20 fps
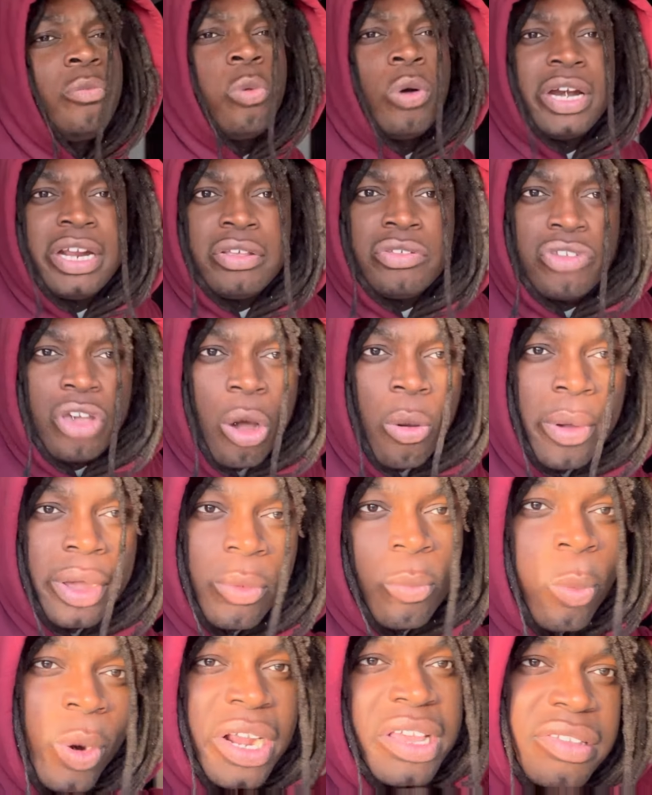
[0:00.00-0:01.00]
What is going?
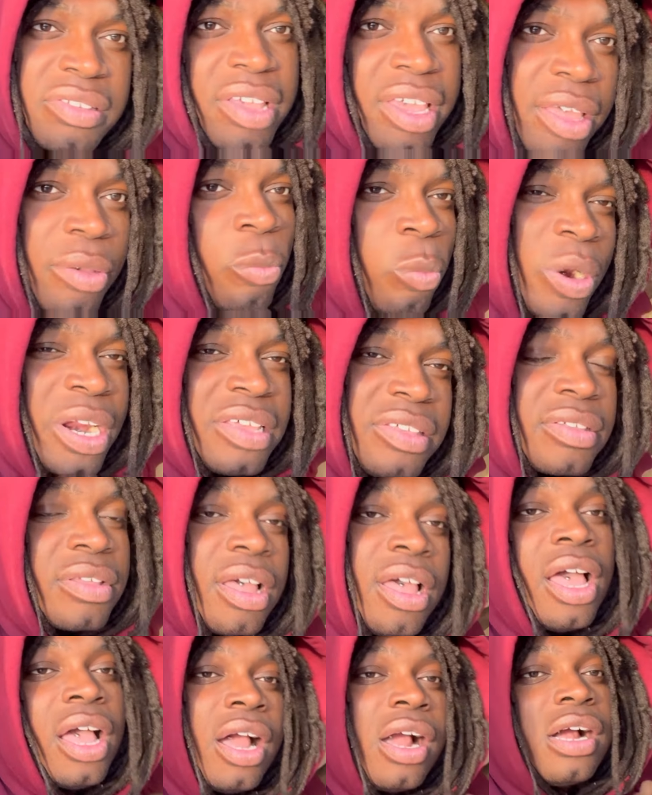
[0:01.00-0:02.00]
What is he? What is?
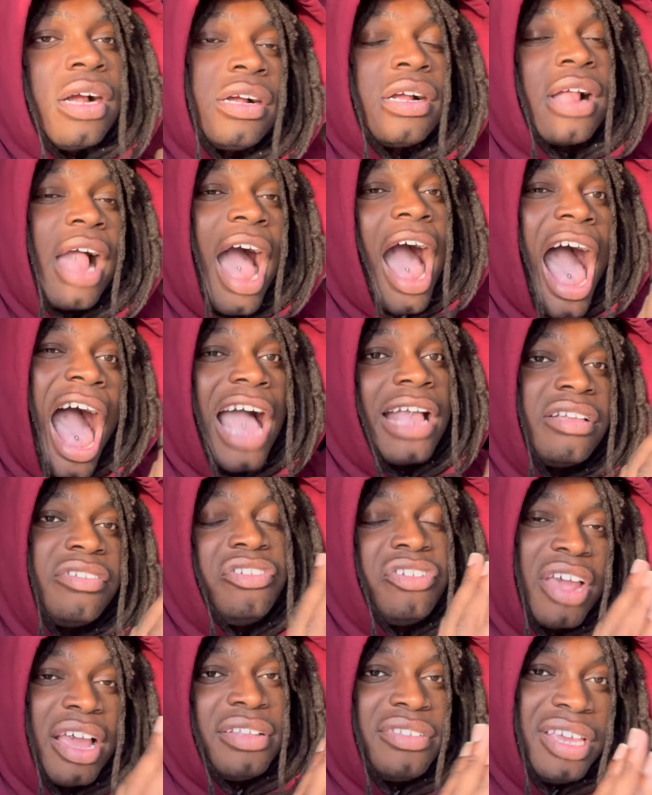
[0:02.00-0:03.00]
I,
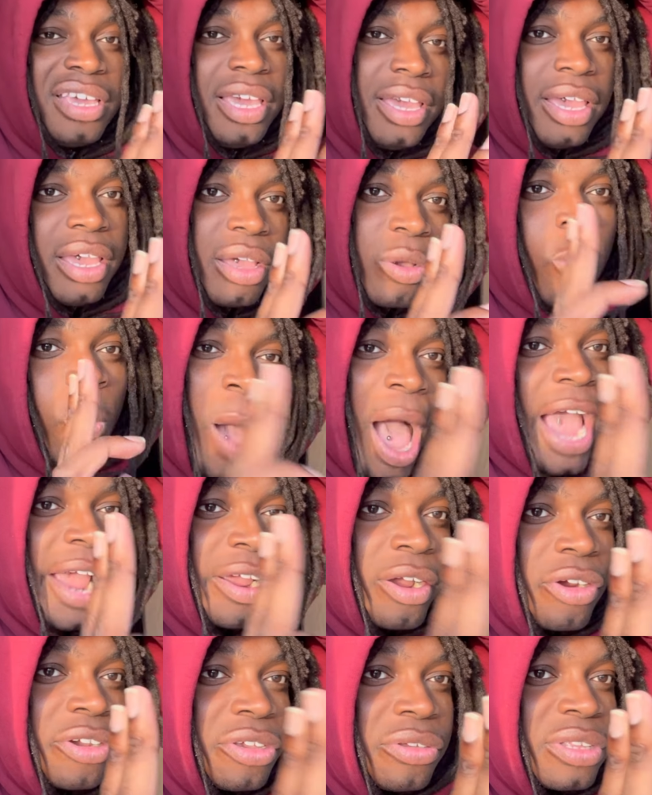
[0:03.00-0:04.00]
JT, why
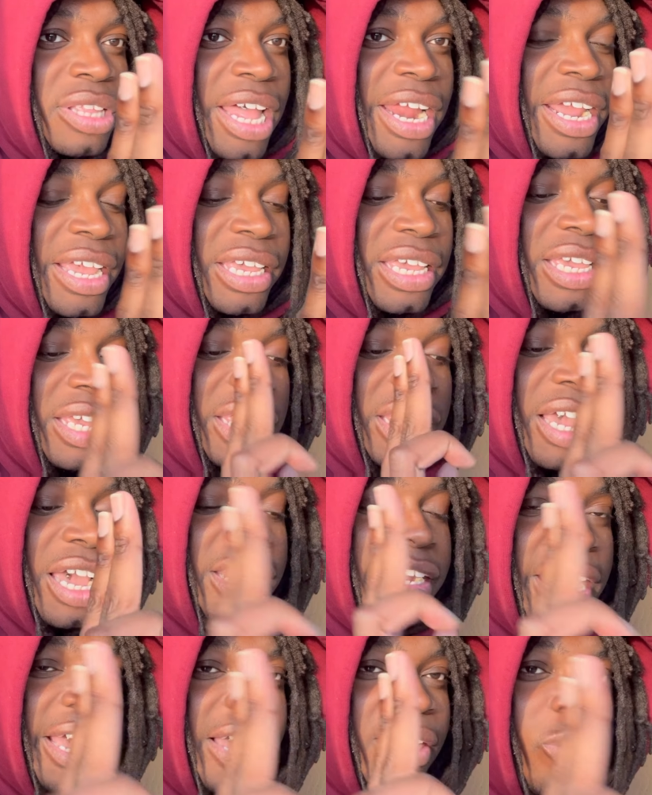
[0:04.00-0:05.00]
are you letting your
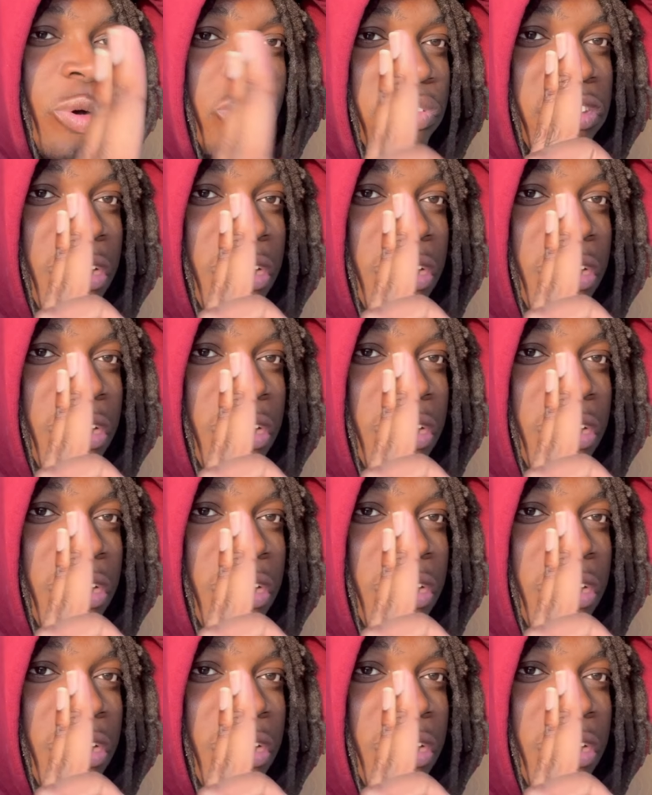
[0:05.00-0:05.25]
nigga who's